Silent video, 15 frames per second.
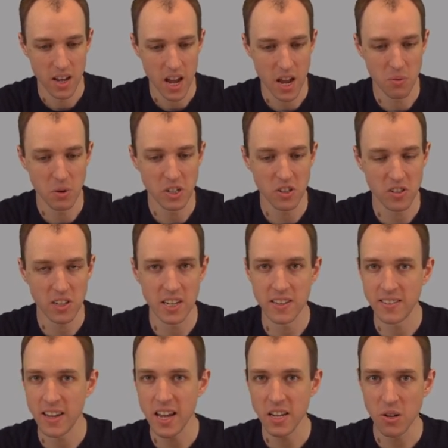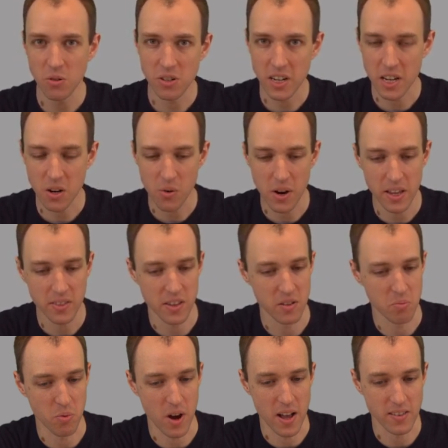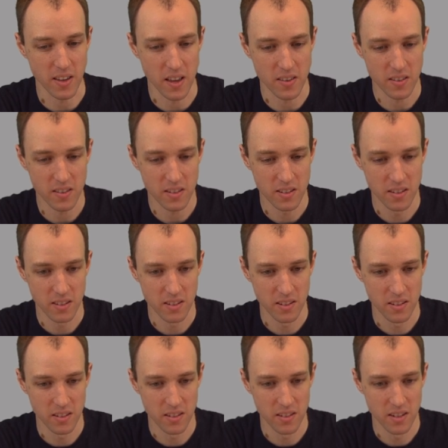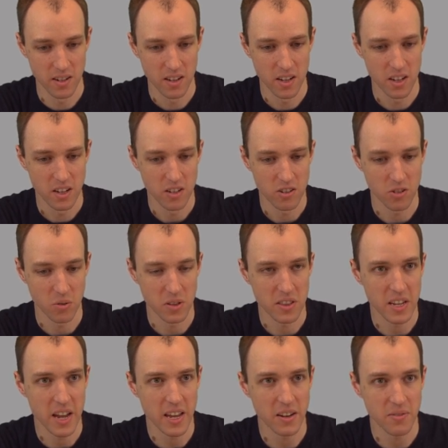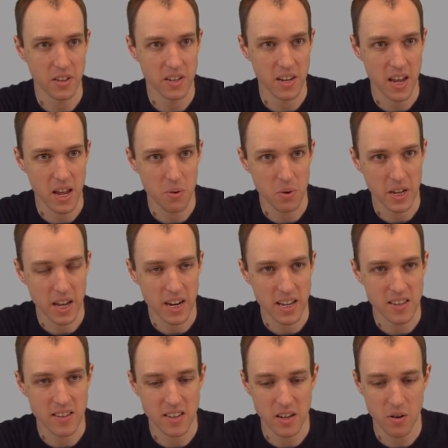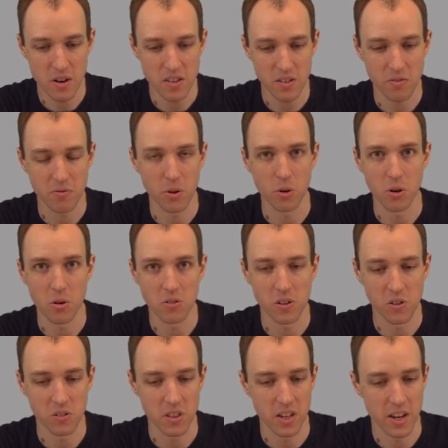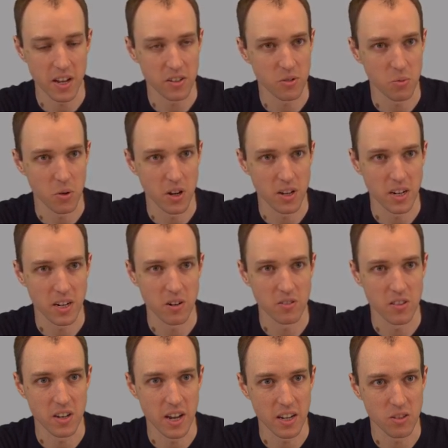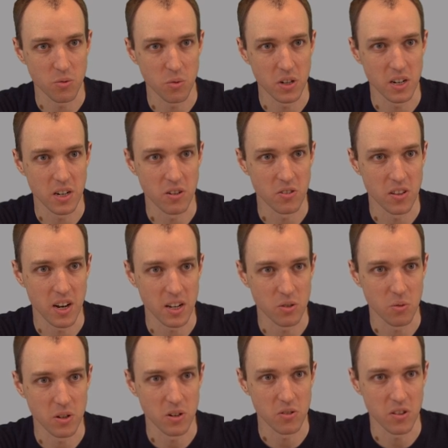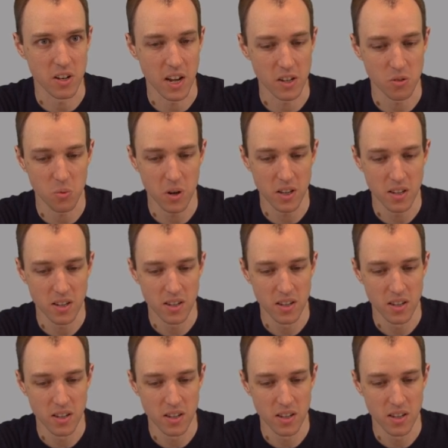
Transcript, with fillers: And we just continue to iterate this process. So at the end of the day, we get a series of photos. Here's the next one, and here's the next one, and here's the next one, here's the next one.